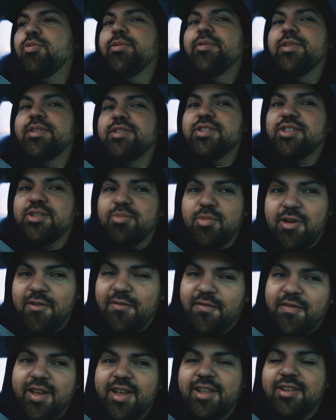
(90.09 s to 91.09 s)
We went to
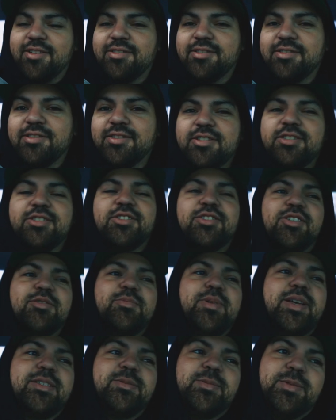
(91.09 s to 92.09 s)
Smart Final to go
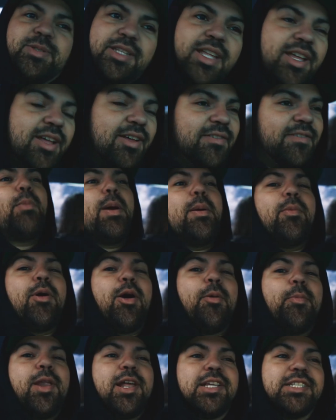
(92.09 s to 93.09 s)
buy some stuff. My
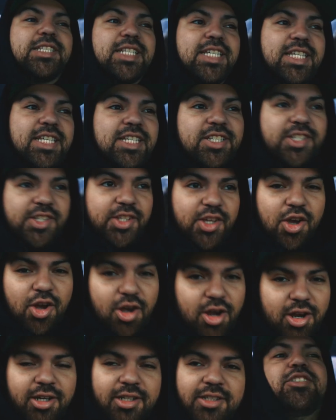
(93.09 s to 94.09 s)
mom lost the key to the
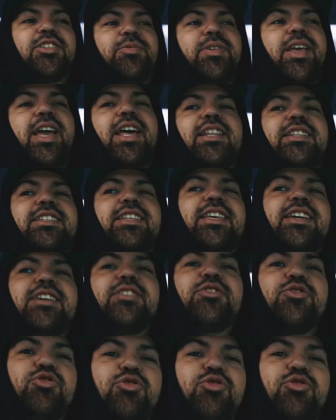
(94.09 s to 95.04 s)
car, so we had to take an